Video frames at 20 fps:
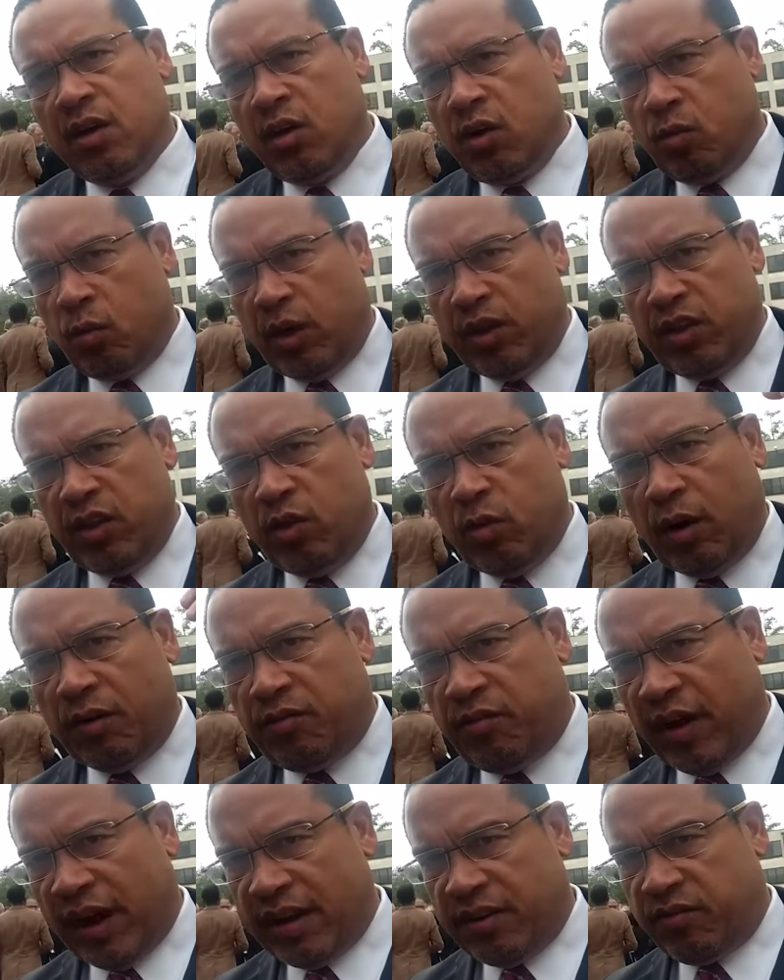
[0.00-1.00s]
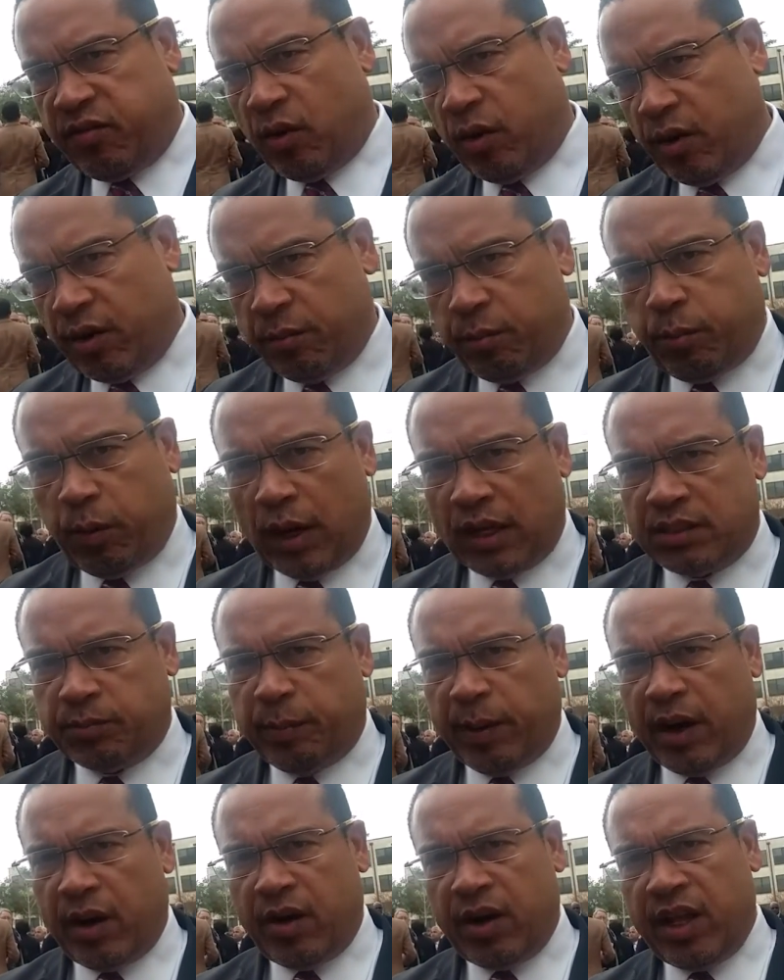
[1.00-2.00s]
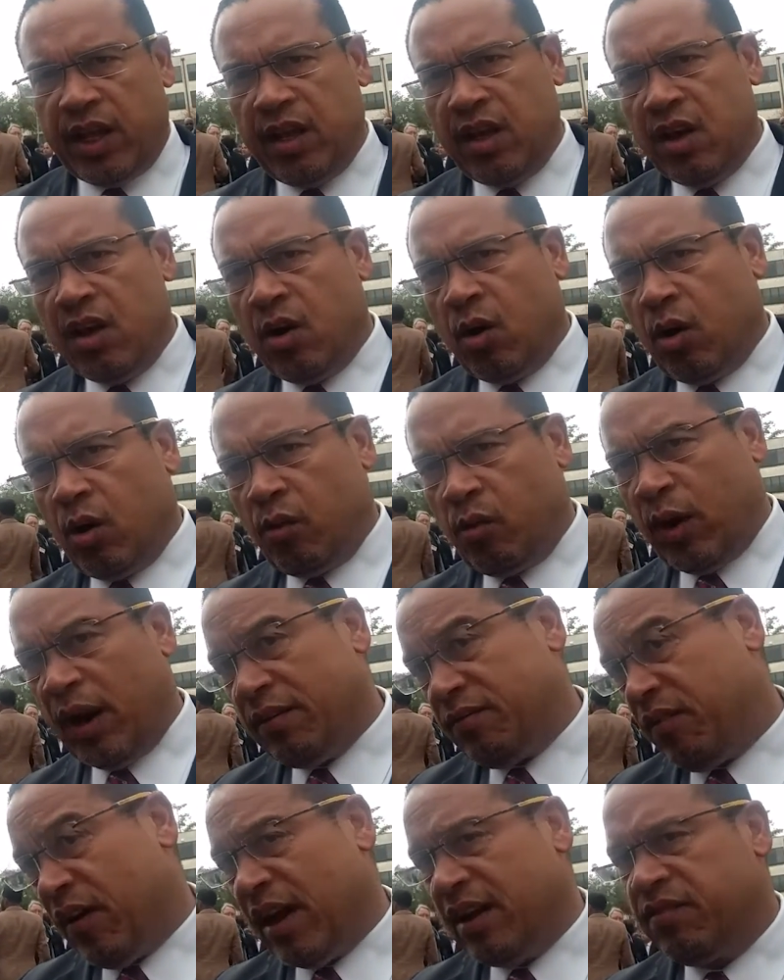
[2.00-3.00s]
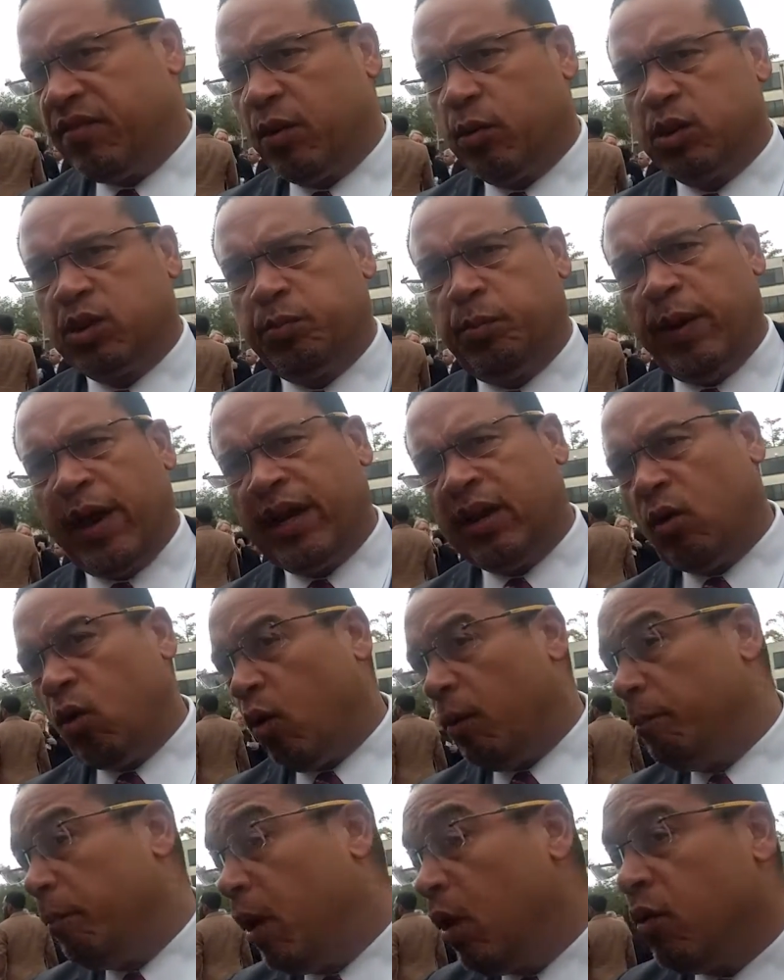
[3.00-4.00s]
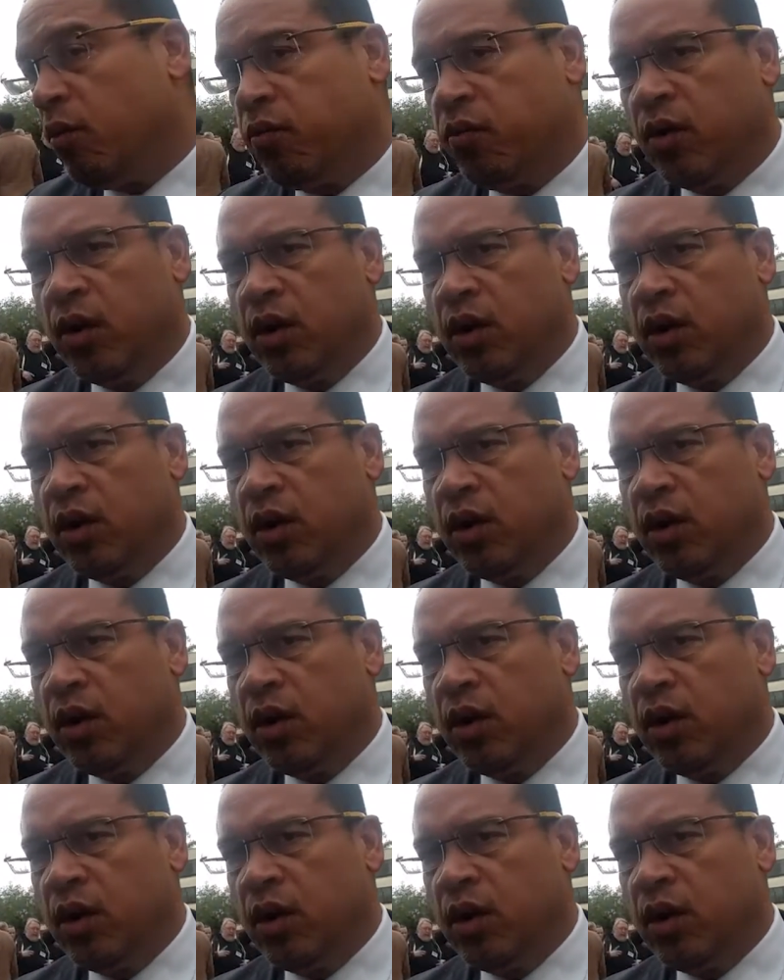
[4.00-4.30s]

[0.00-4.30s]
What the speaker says: Whether you are fighting for prosperity or fighting for respect or both,